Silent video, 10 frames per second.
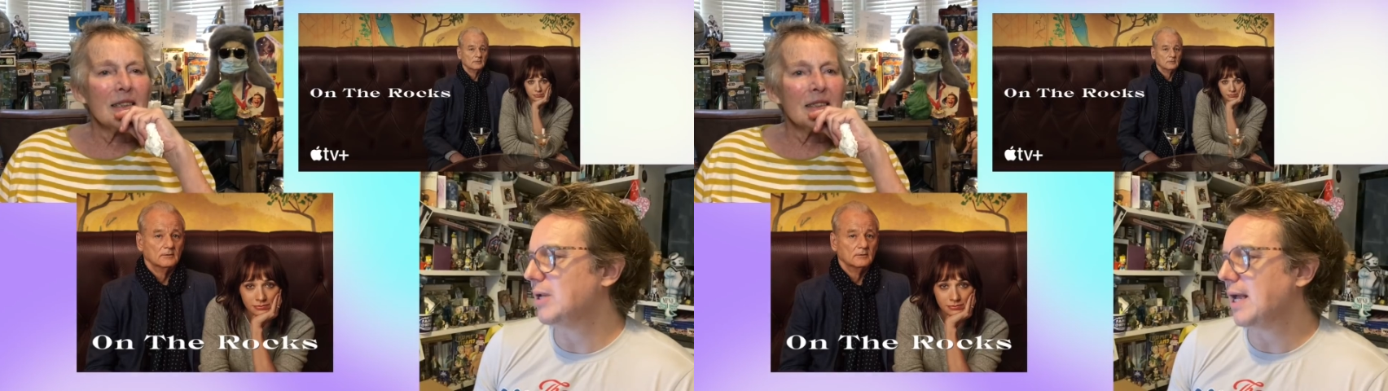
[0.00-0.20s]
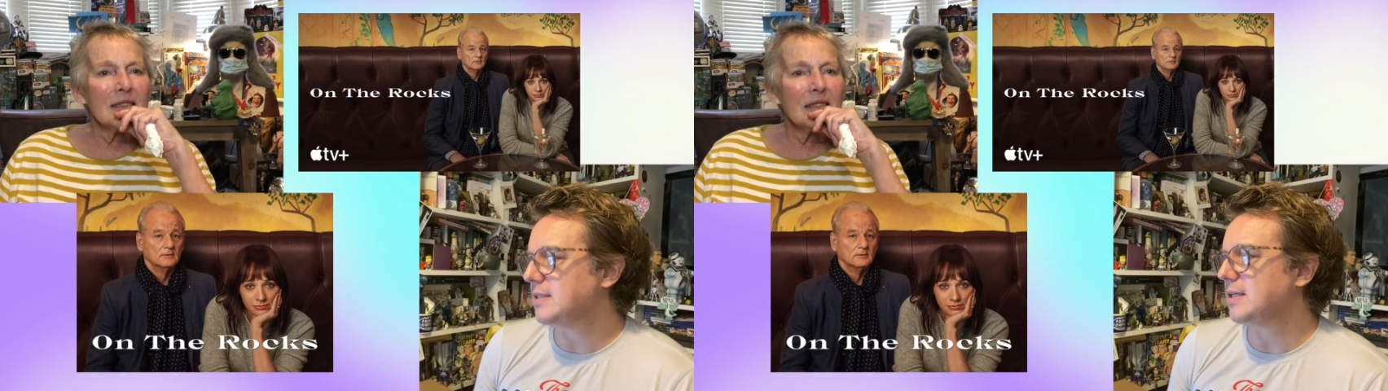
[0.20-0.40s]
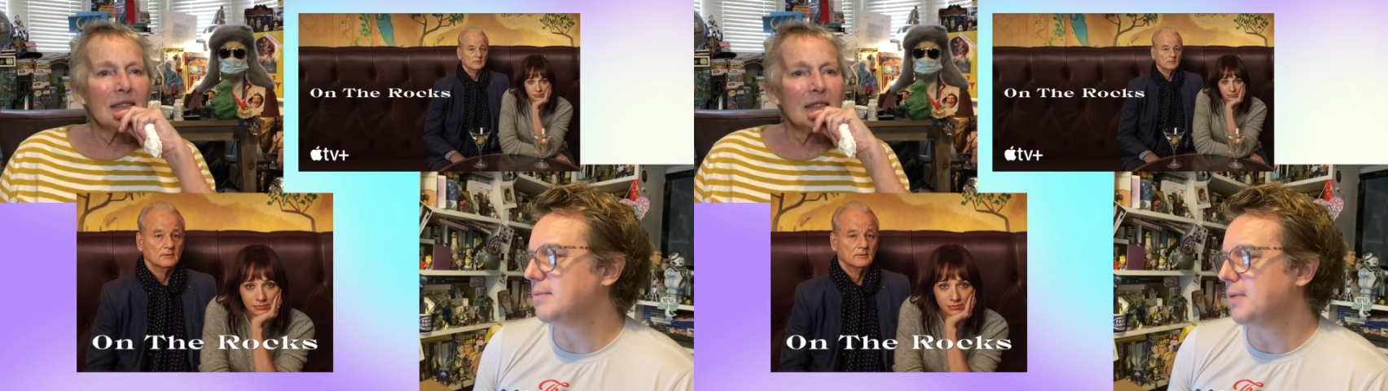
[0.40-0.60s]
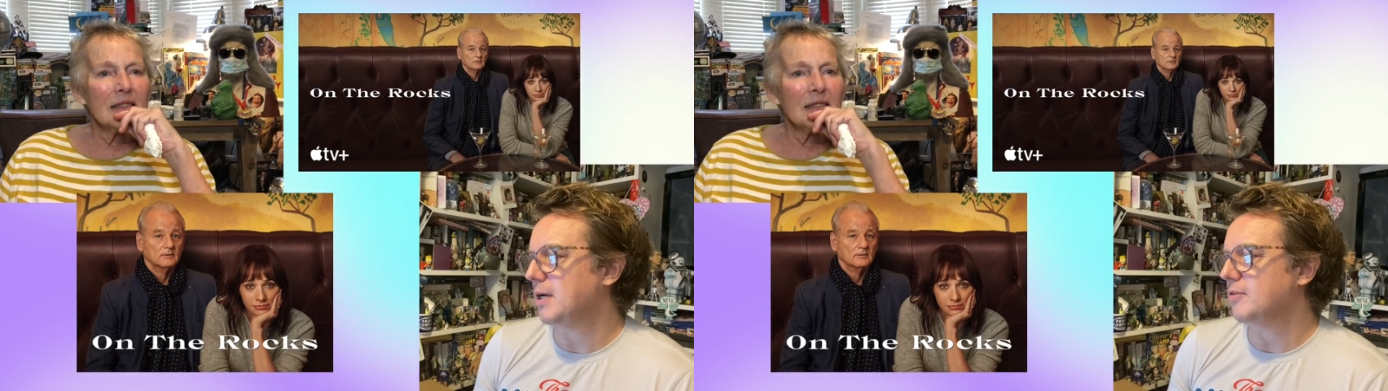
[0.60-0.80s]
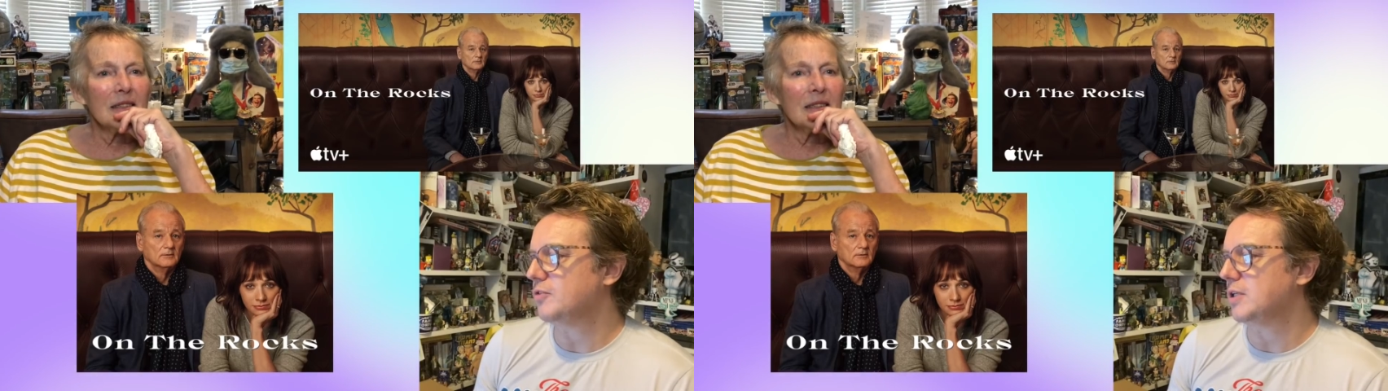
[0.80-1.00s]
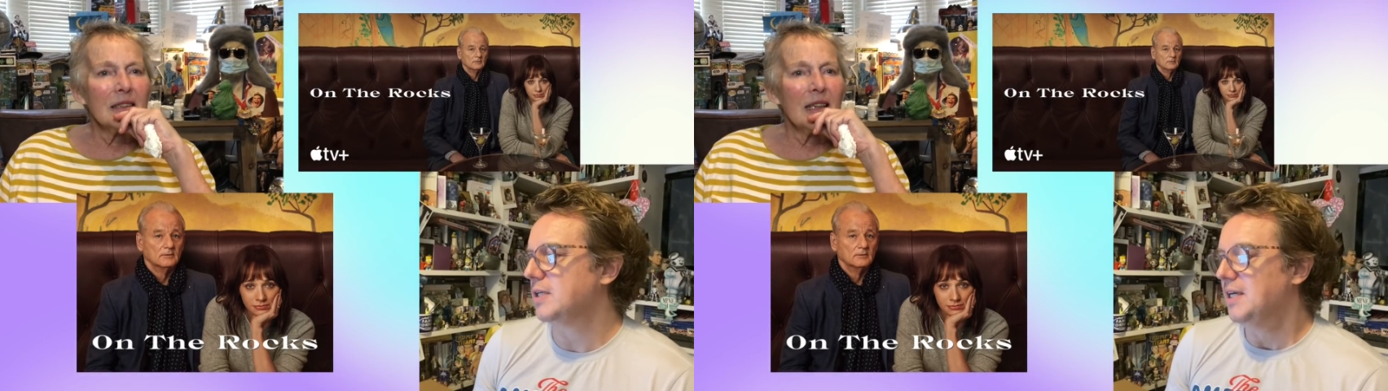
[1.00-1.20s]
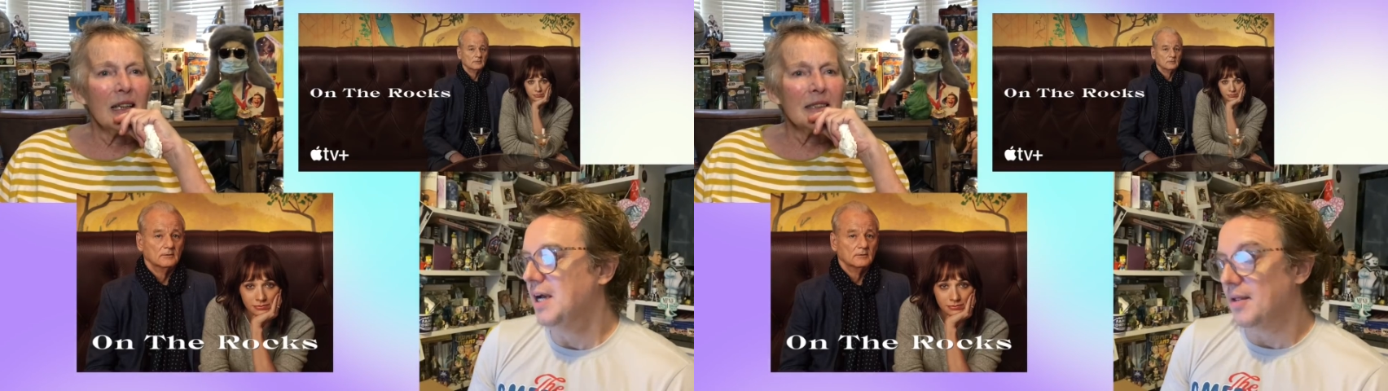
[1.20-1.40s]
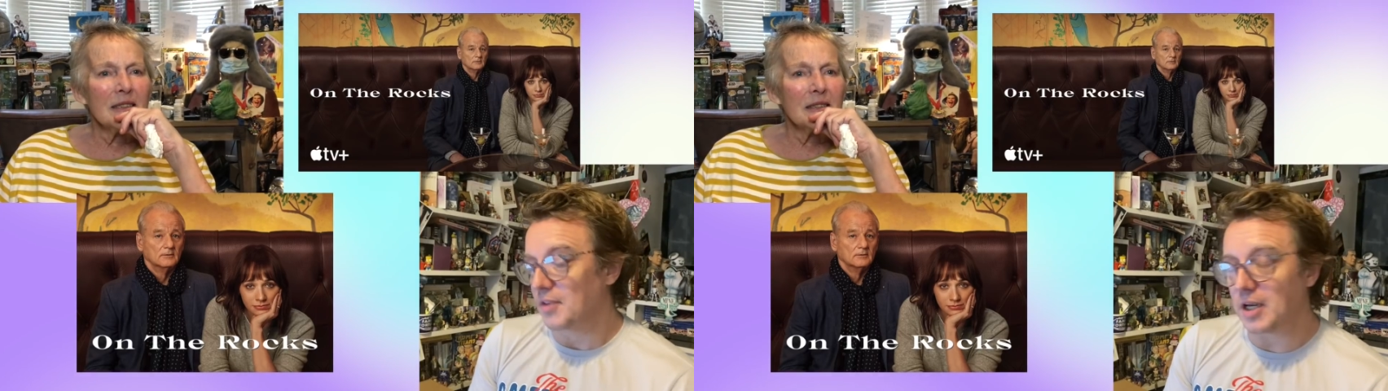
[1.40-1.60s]
Speaker 1: landing part for her.
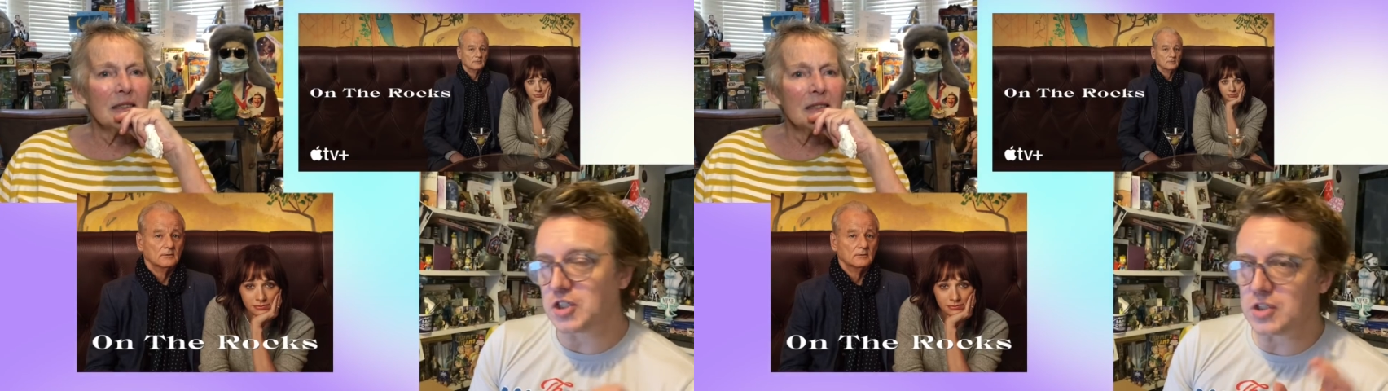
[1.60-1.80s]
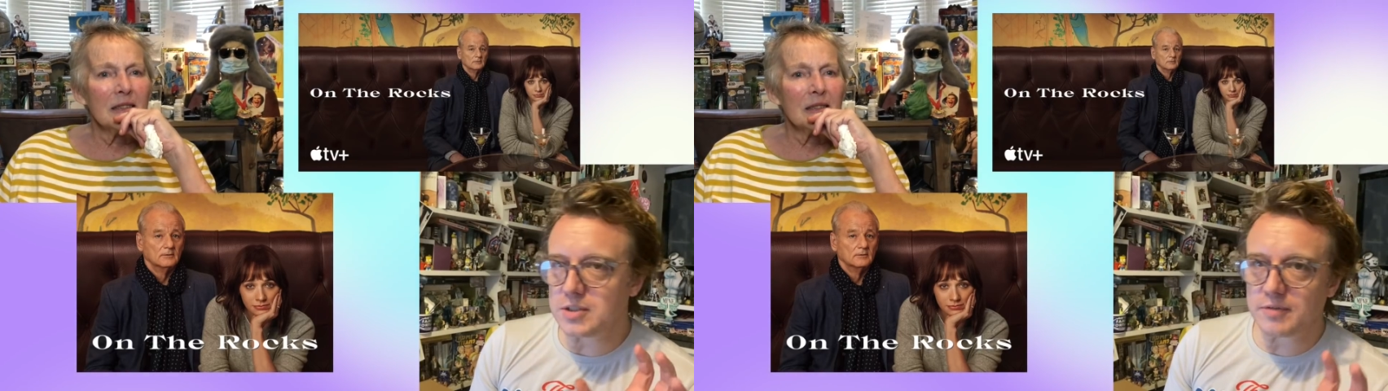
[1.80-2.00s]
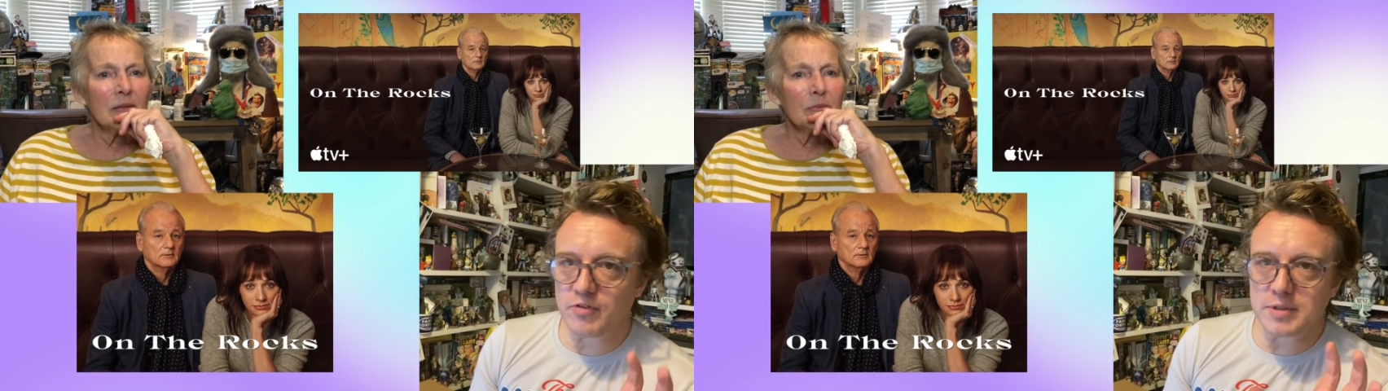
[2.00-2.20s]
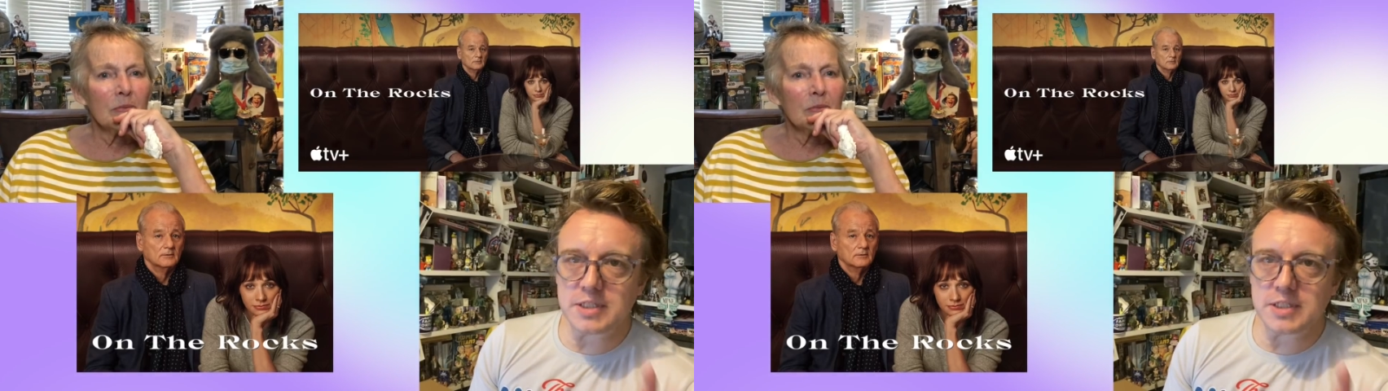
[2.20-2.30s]
I Just for,